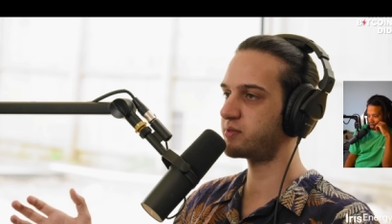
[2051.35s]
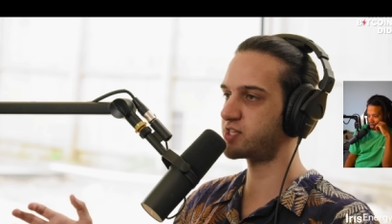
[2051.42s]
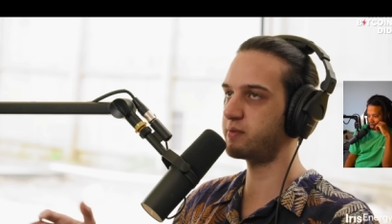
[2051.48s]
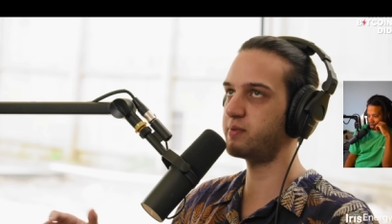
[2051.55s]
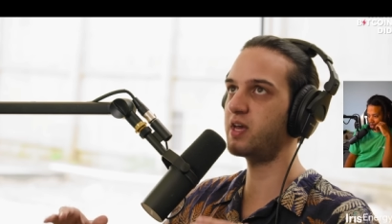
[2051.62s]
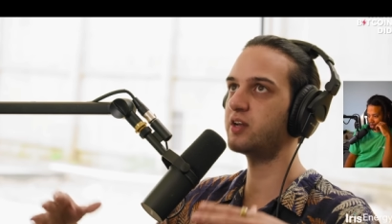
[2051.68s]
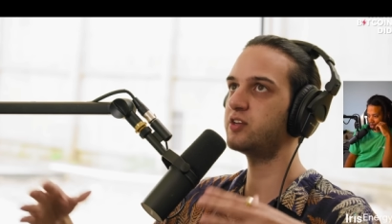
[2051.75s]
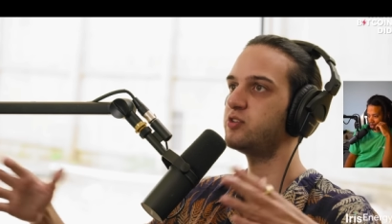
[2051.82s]
it's going
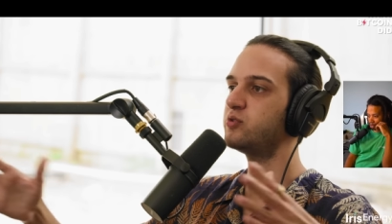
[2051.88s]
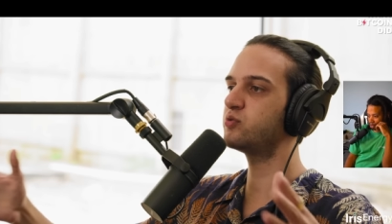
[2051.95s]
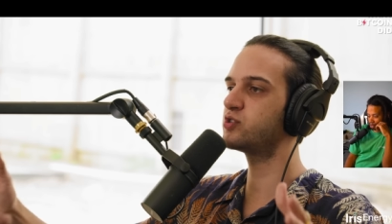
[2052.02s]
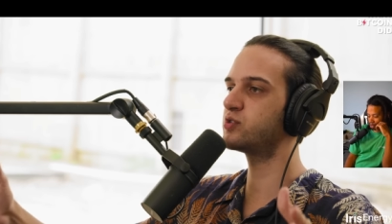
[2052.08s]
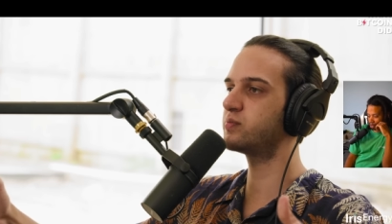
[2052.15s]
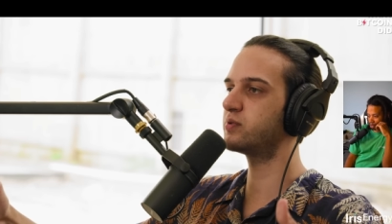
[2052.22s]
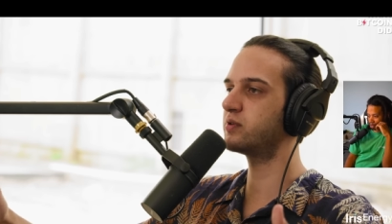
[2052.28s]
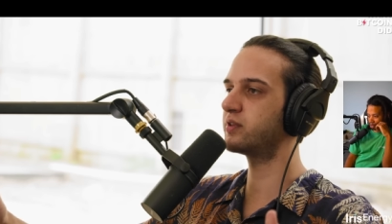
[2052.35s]
to be
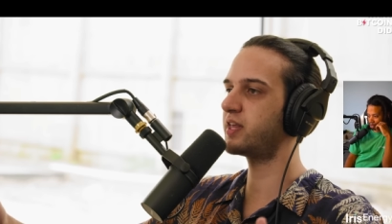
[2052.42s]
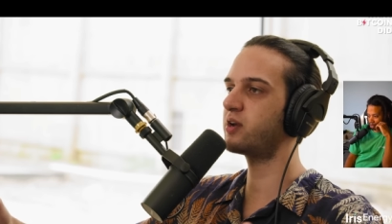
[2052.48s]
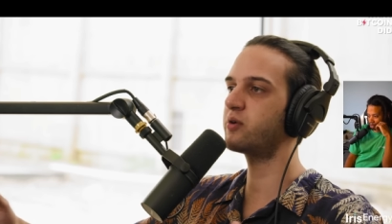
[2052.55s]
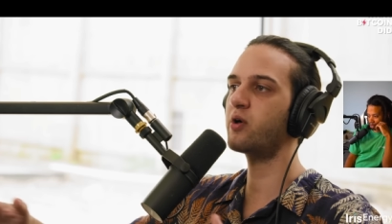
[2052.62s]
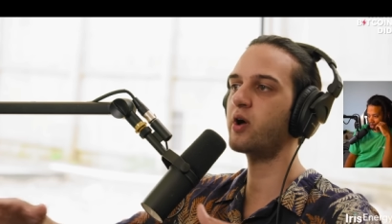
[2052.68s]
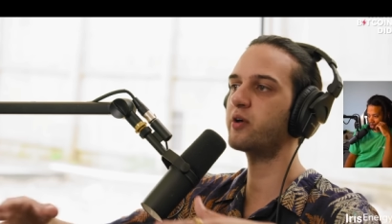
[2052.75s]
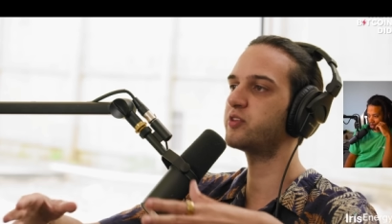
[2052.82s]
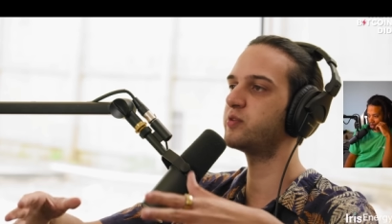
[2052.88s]
unusable, they don't
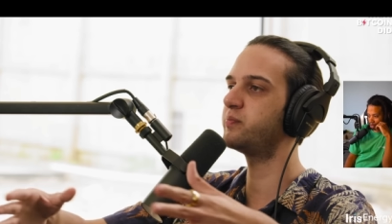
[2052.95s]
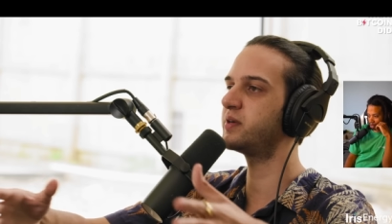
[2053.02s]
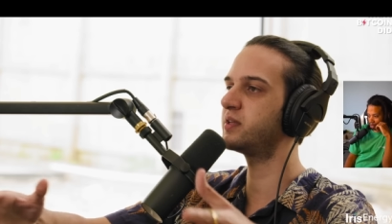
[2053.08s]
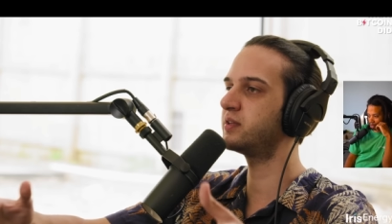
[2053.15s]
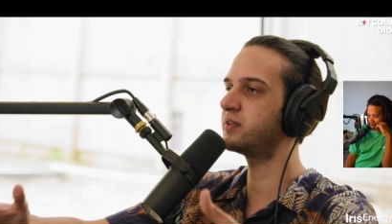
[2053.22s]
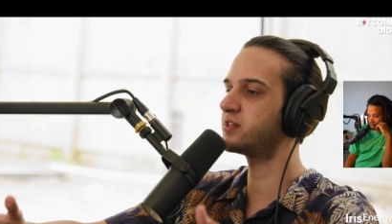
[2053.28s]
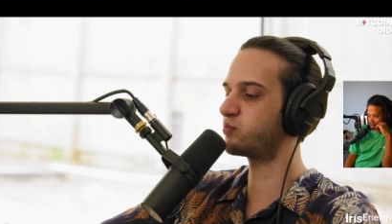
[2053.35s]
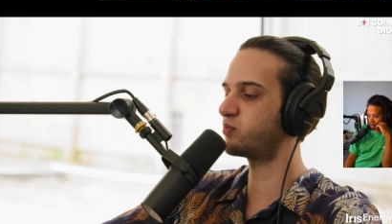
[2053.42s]
know how to
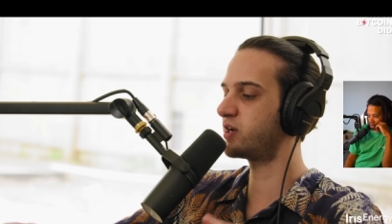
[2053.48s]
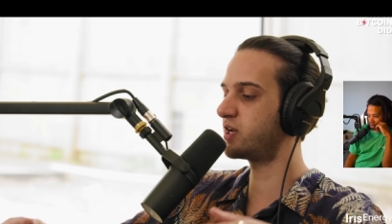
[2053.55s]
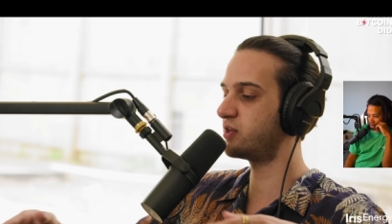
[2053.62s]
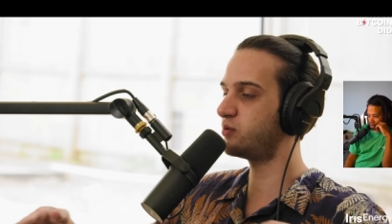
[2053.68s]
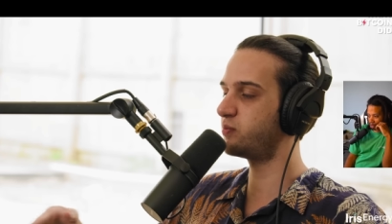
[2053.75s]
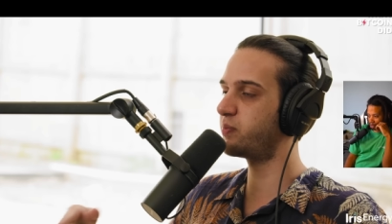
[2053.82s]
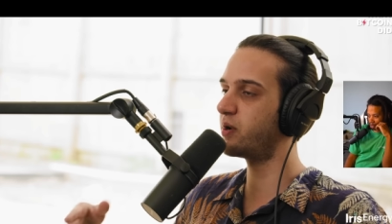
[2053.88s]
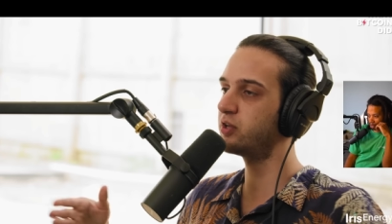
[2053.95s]
build this, we're going to
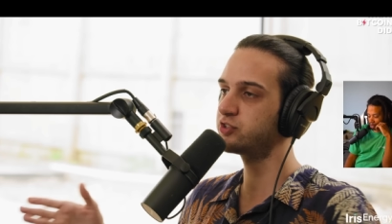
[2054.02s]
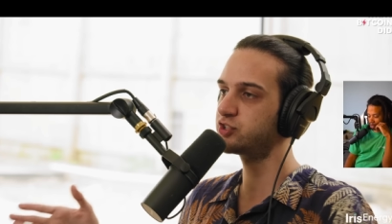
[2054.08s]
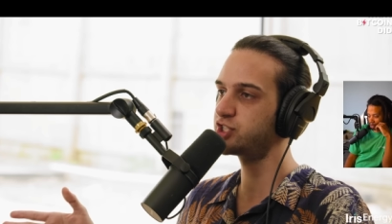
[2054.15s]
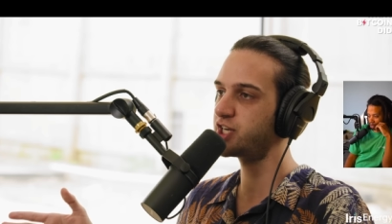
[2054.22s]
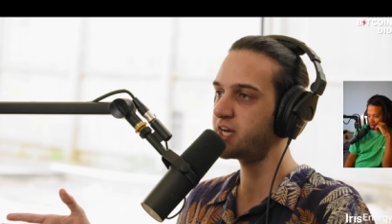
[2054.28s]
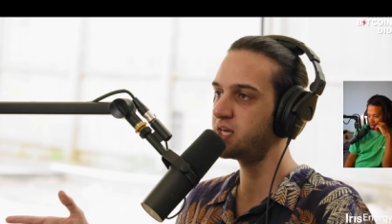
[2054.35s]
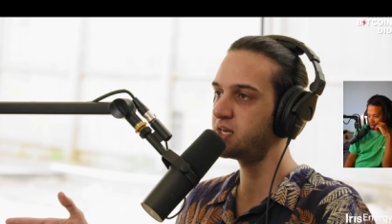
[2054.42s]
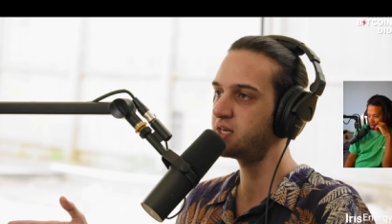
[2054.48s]
do Pulse
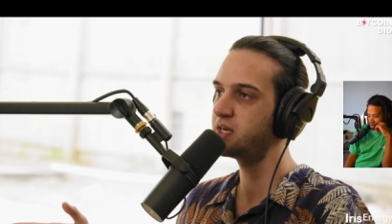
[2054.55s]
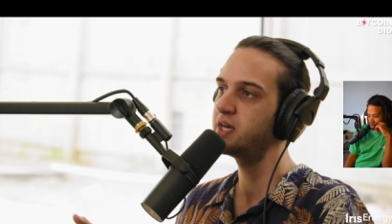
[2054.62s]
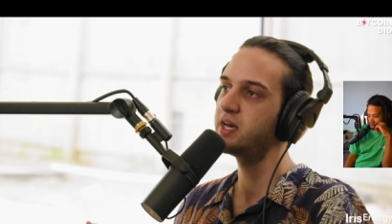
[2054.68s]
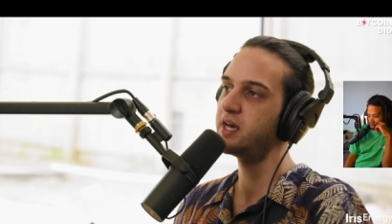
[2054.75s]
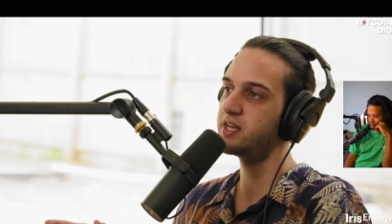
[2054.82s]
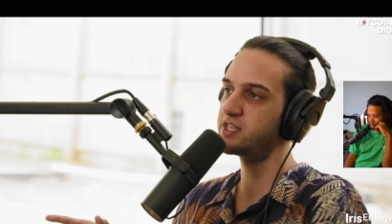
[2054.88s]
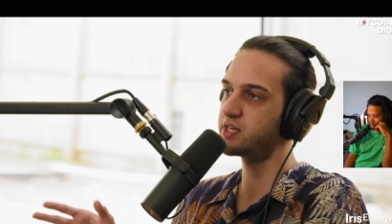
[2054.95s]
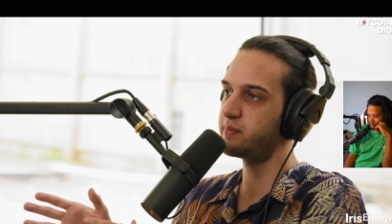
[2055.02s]
Chain,
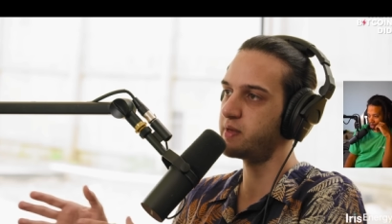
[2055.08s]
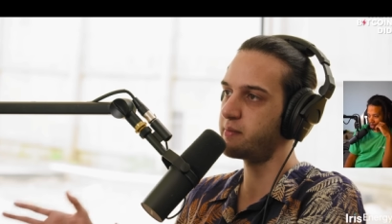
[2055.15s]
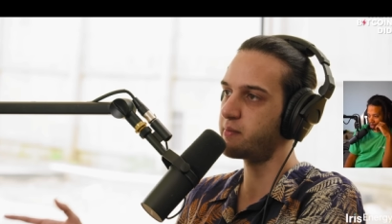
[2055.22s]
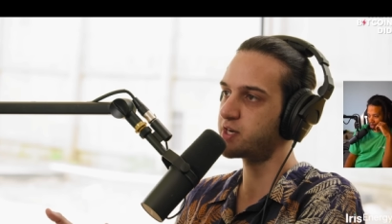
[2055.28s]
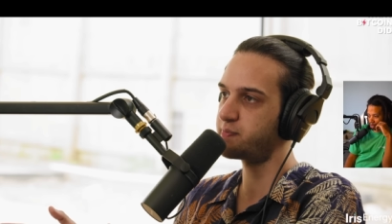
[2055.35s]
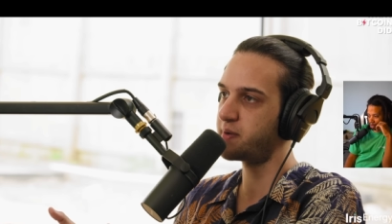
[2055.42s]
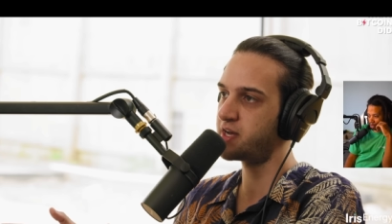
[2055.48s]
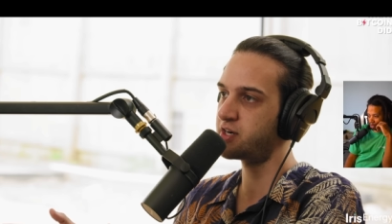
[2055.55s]
and it's going to be
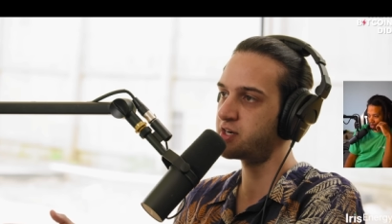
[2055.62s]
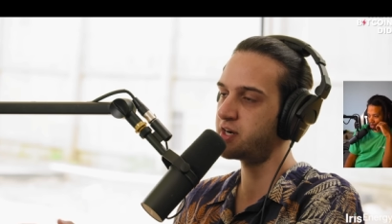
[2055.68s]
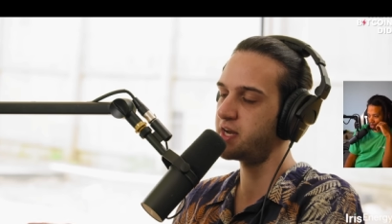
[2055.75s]
much better,